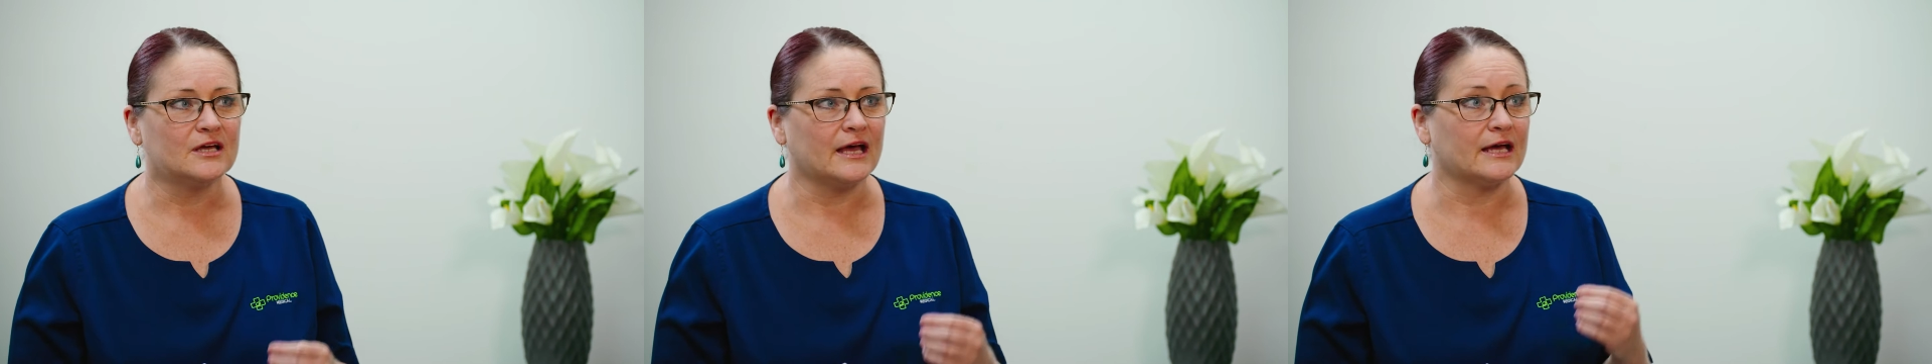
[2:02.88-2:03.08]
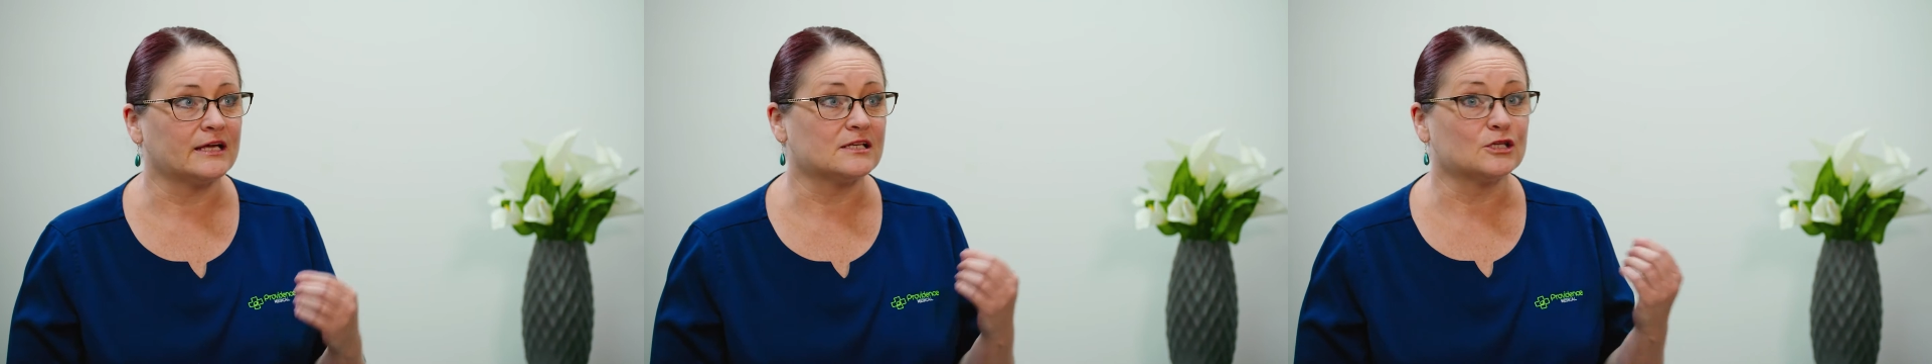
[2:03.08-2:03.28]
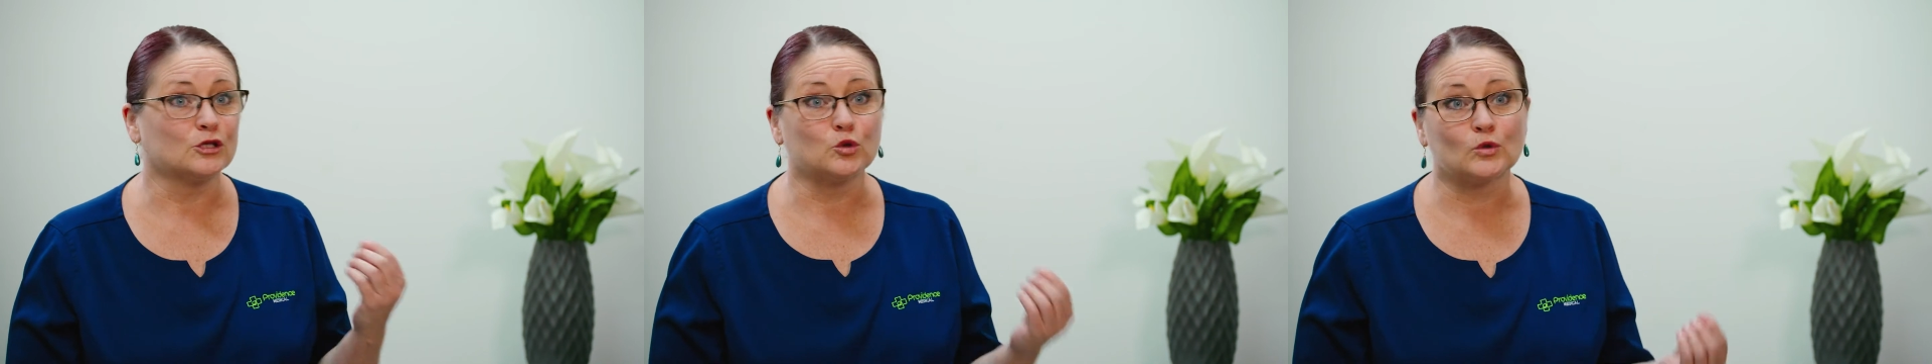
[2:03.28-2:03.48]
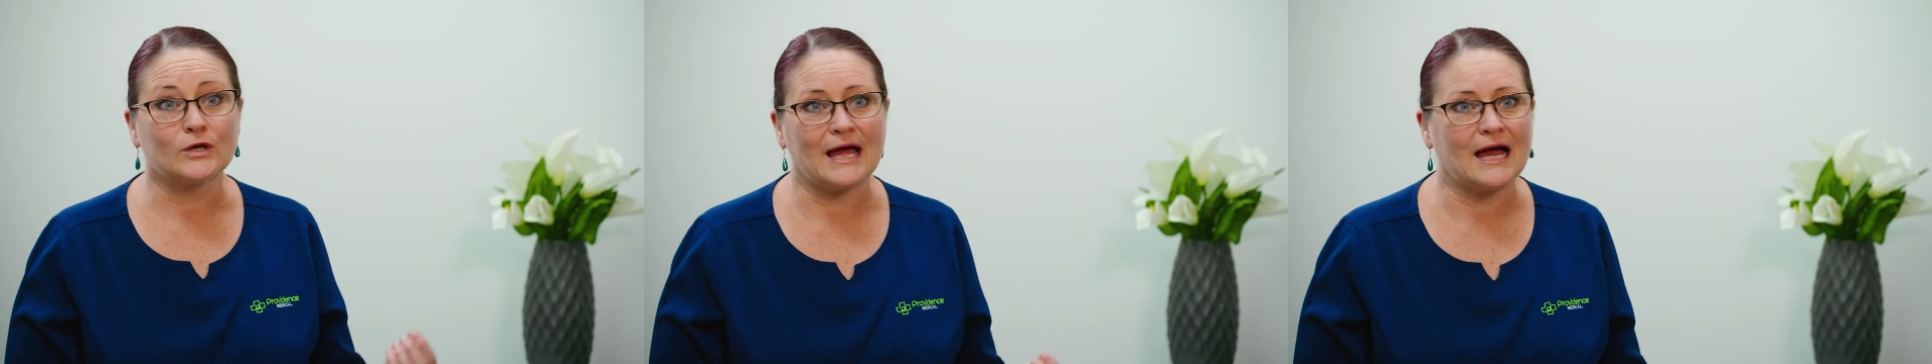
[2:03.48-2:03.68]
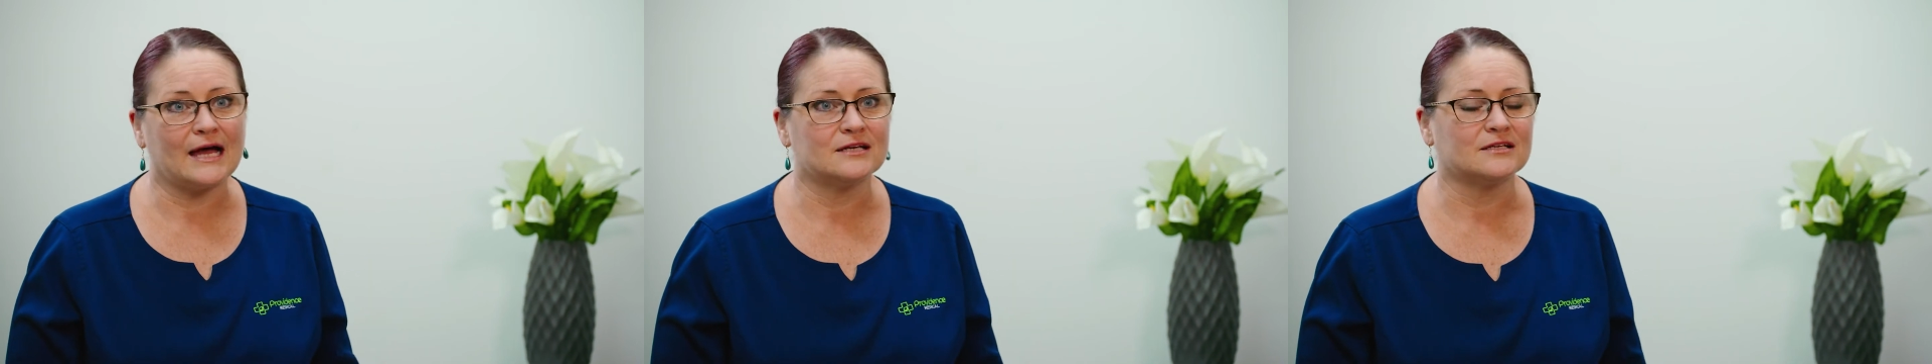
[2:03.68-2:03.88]
and look
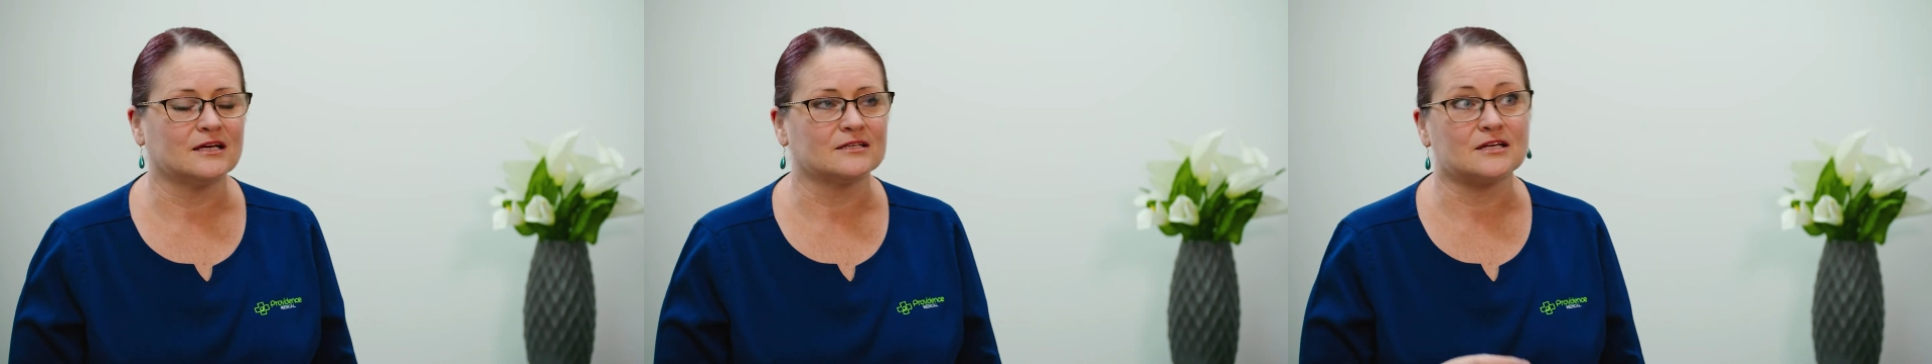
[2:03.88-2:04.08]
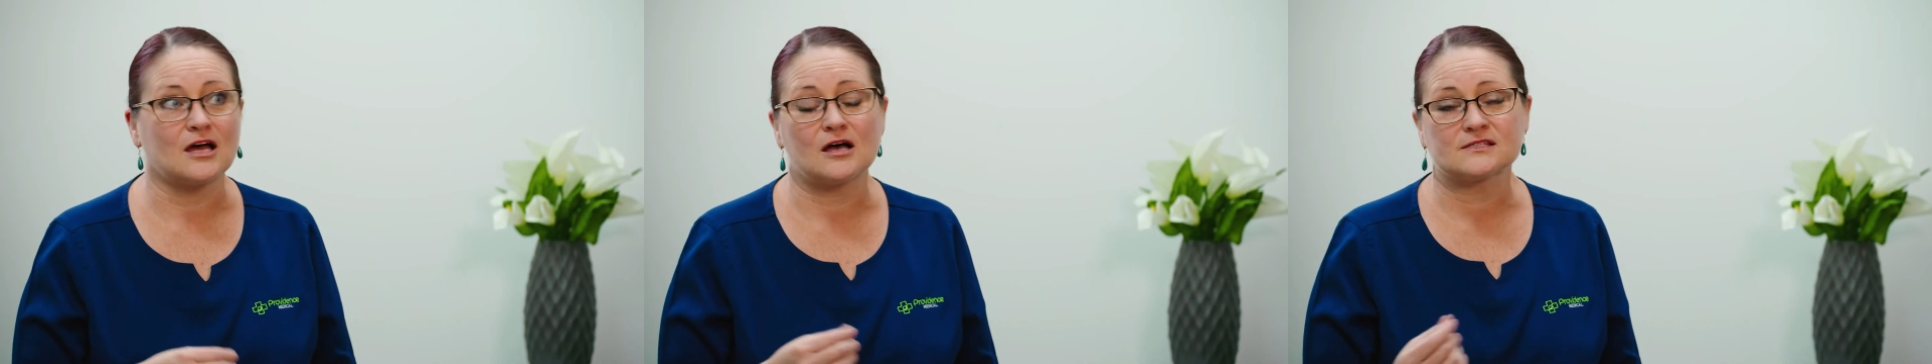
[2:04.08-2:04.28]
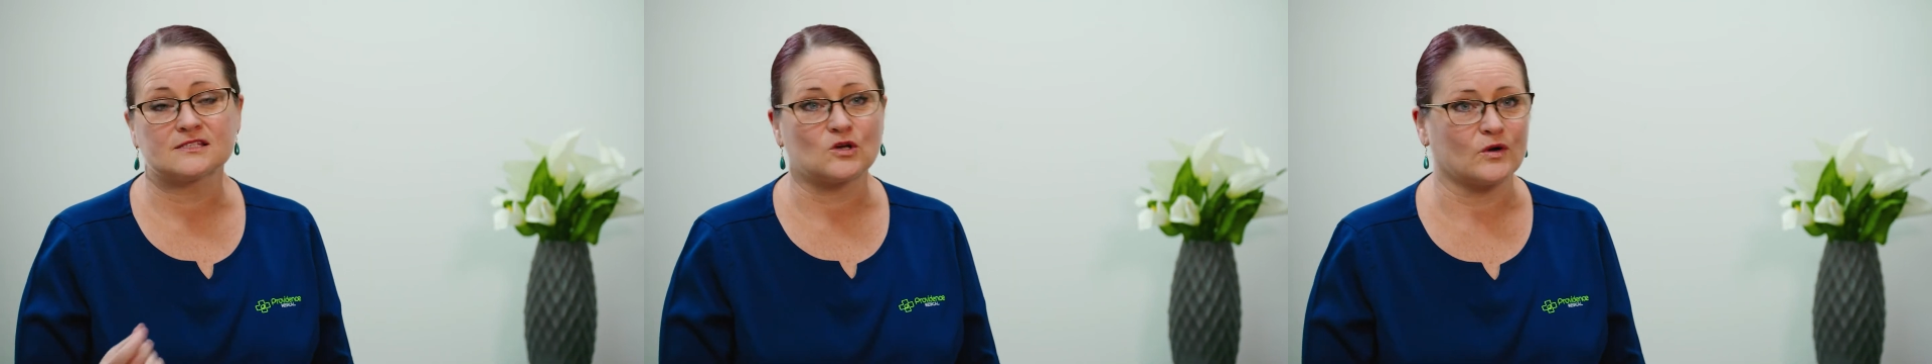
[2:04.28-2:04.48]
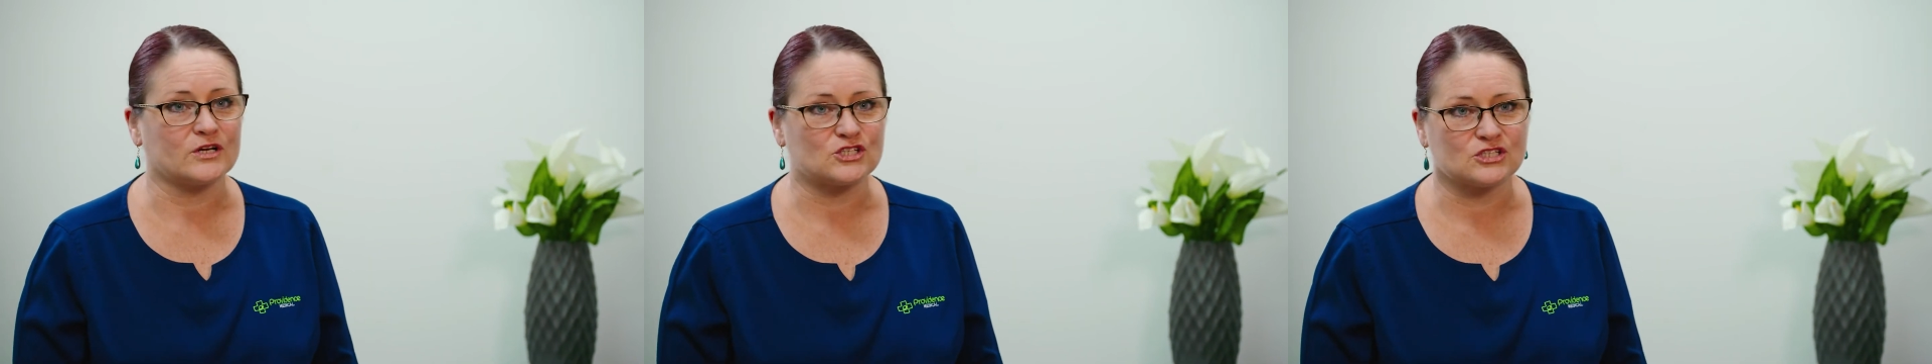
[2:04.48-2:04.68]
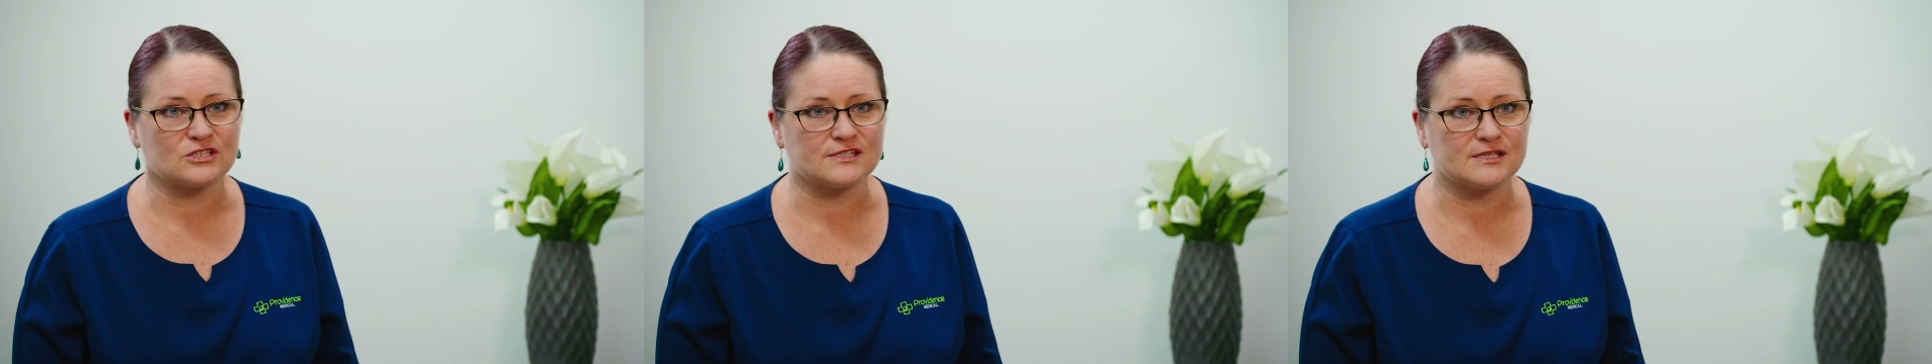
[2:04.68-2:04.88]
at and ask
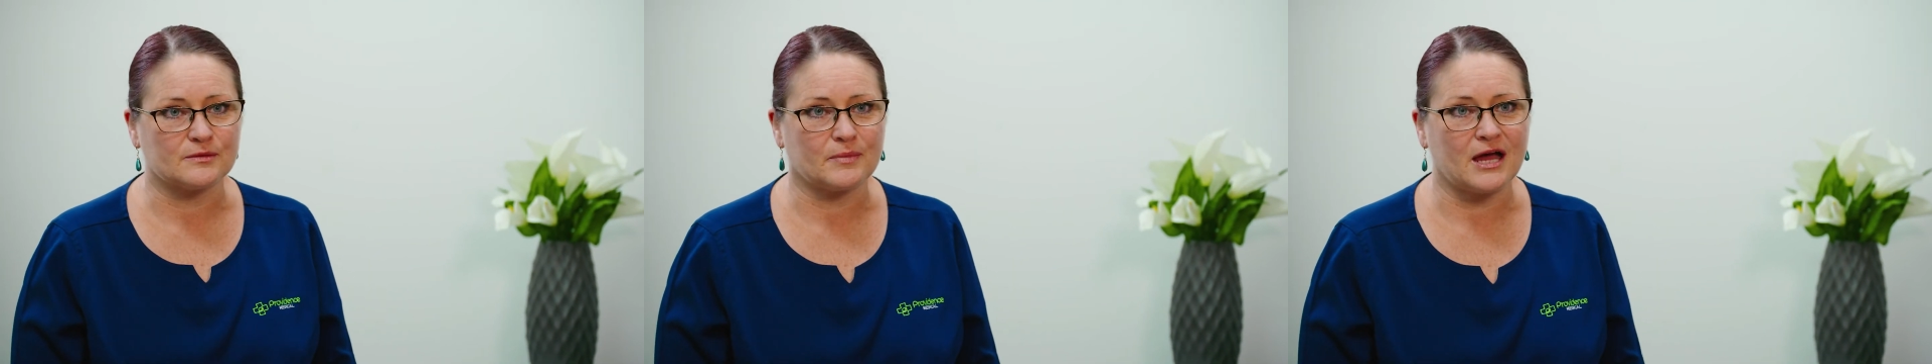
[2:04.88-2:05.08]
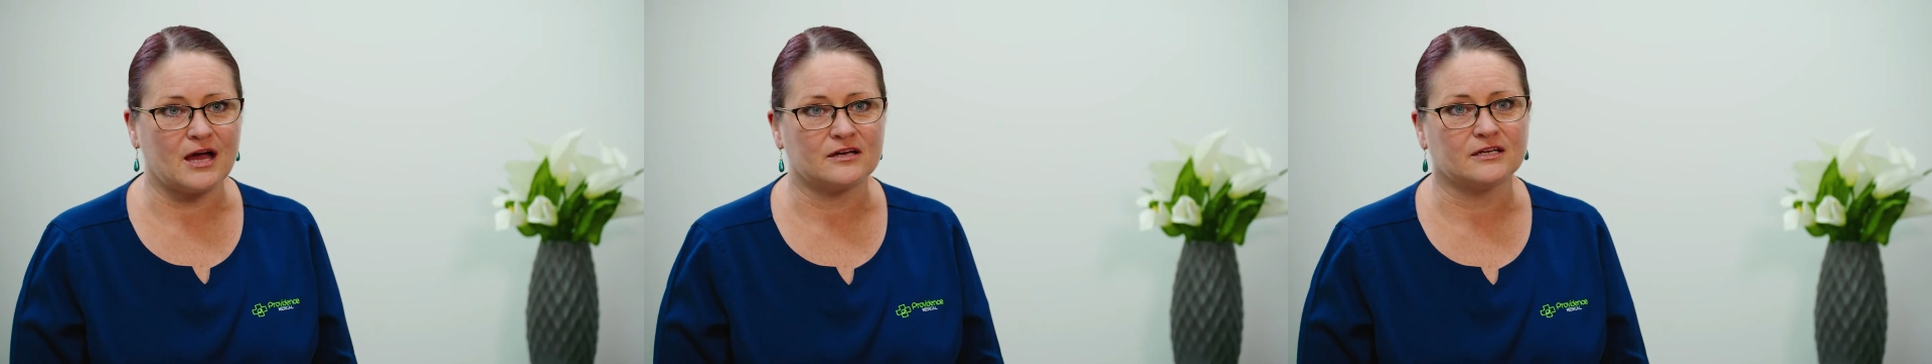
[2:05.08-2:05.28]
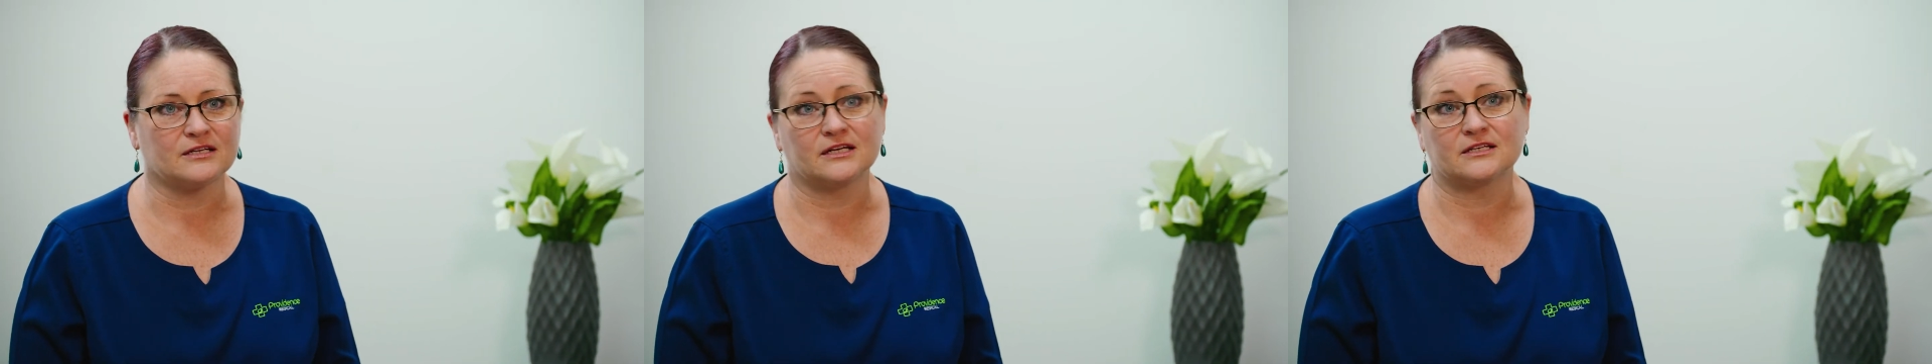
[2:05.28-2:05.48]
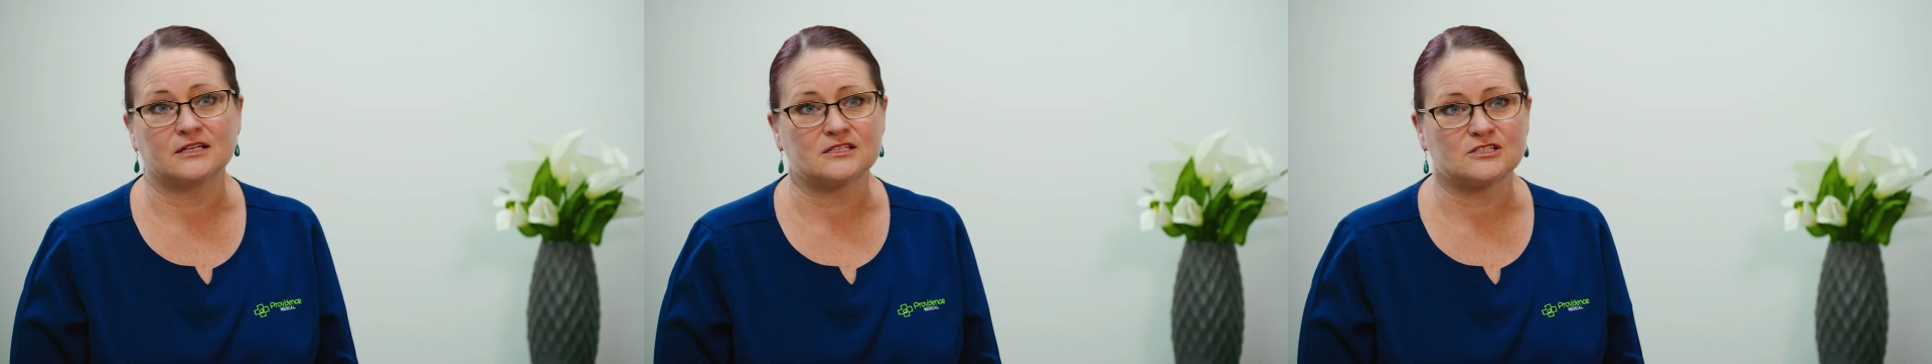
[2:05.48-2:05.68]
questions about at any